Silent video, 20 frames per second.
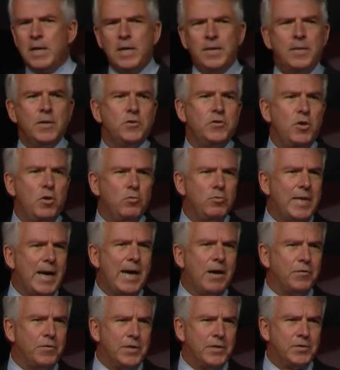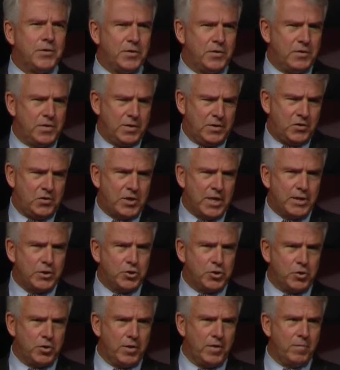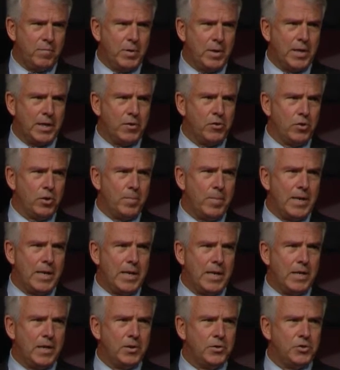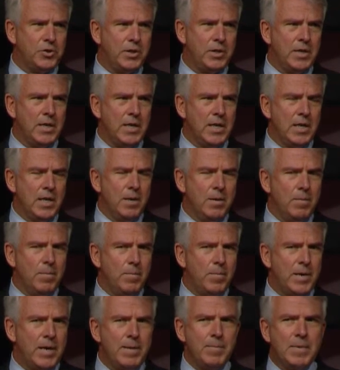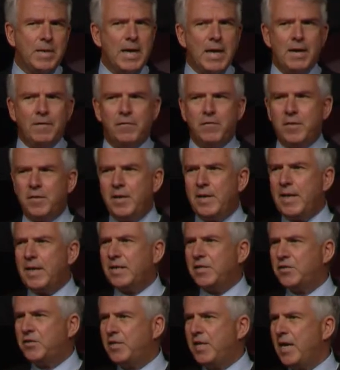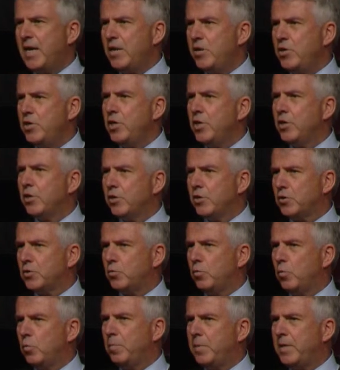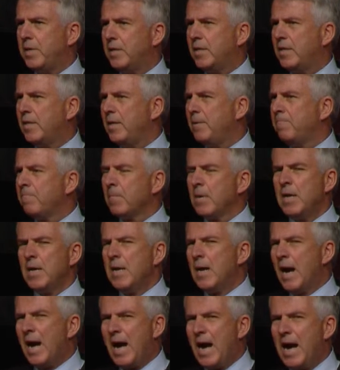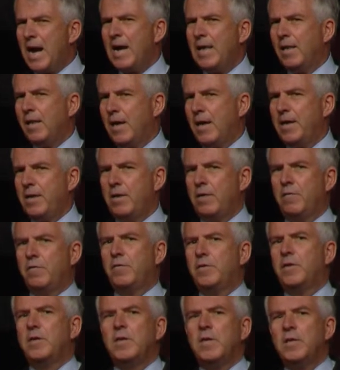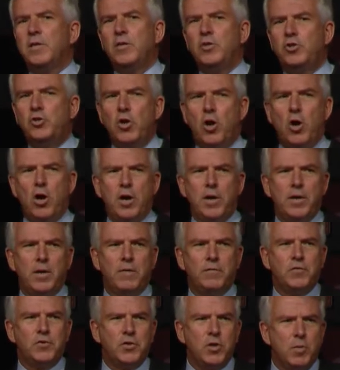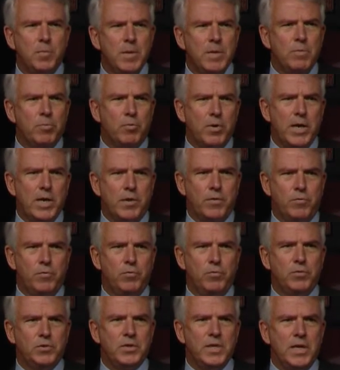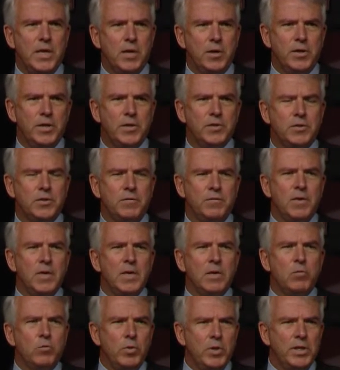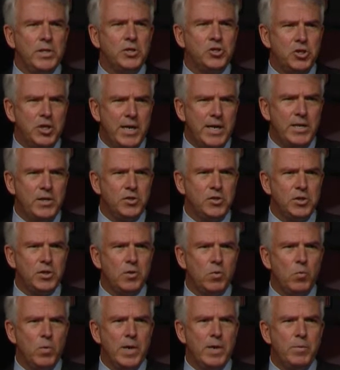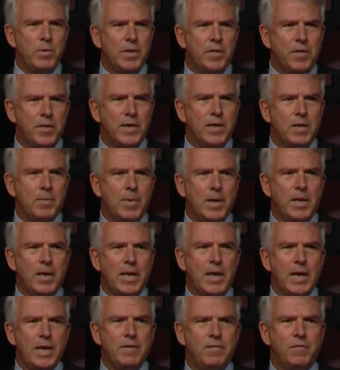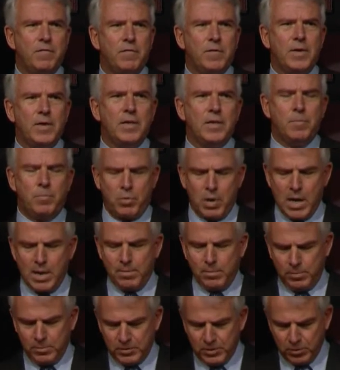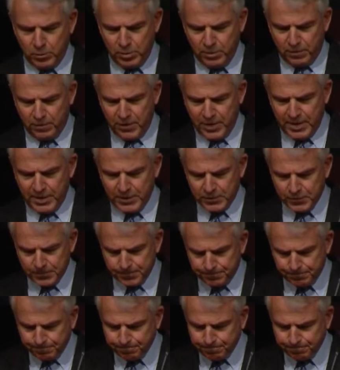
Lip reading: There's no doubt this is the century of molecular biology, but I'm confident the next 10 years will be the highlight of the dawn of so many breakthroughs in areas of really changing the way we think about life and the problems that we face.